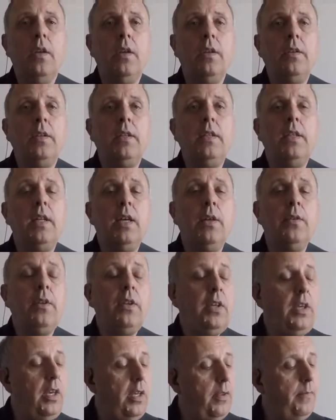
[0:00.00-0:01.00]
Now
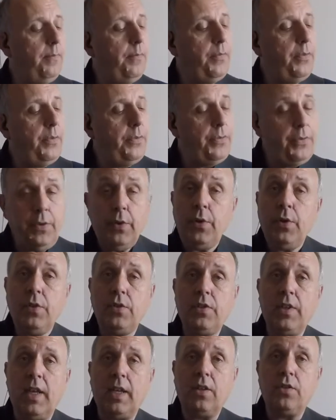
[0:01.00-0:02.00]
the third
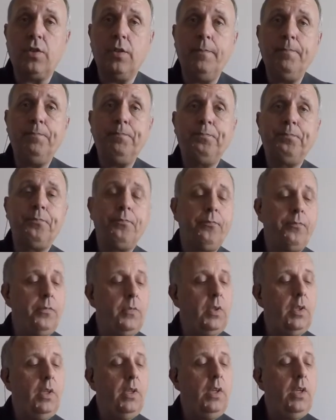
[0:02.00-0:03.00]
section
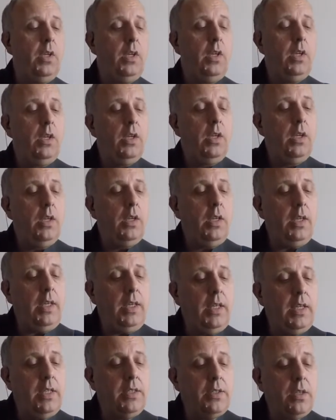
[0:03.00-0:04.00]

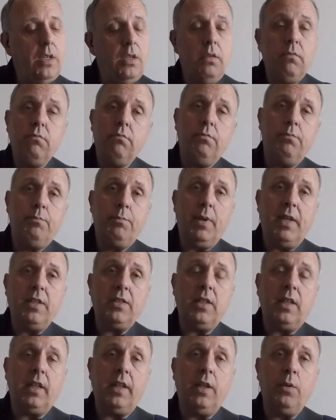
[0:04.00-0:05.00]
is
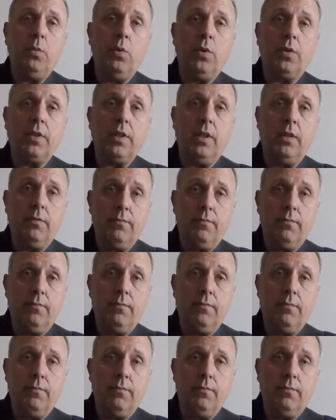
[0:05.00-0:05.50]
basically the walk down.